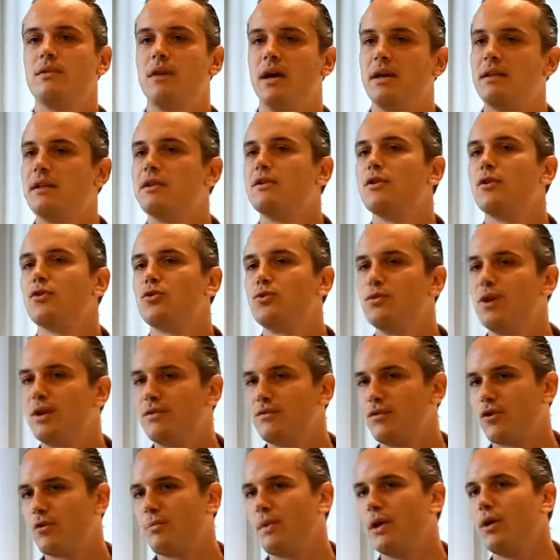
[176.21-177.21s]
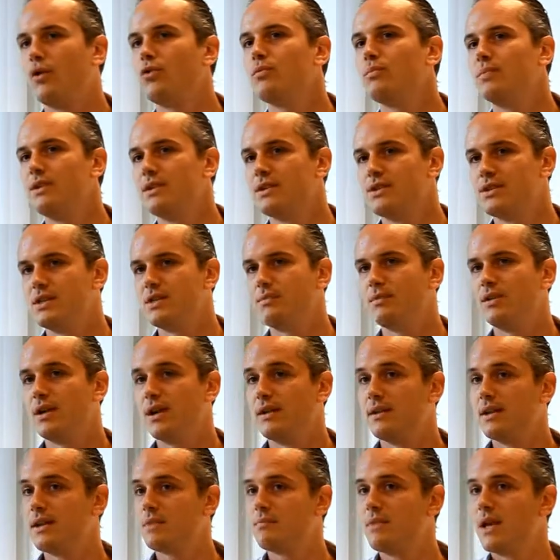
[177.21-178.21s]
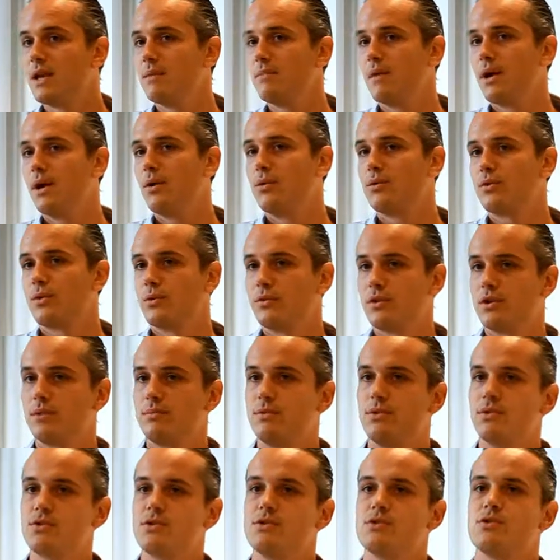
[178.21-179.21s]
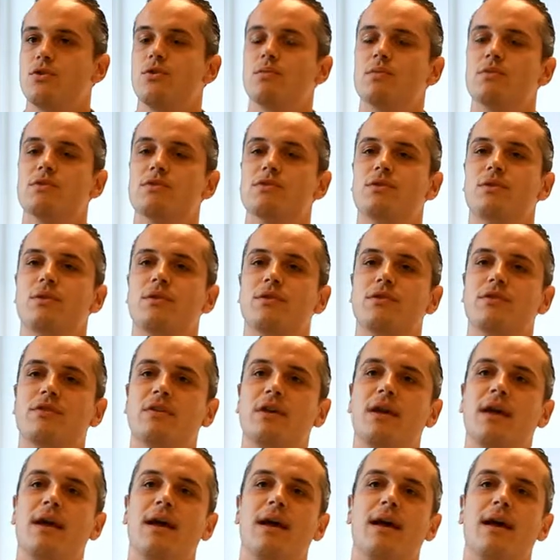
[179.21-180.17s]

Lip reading: I did not do that for my own PhD, but I did make my own contributions open source.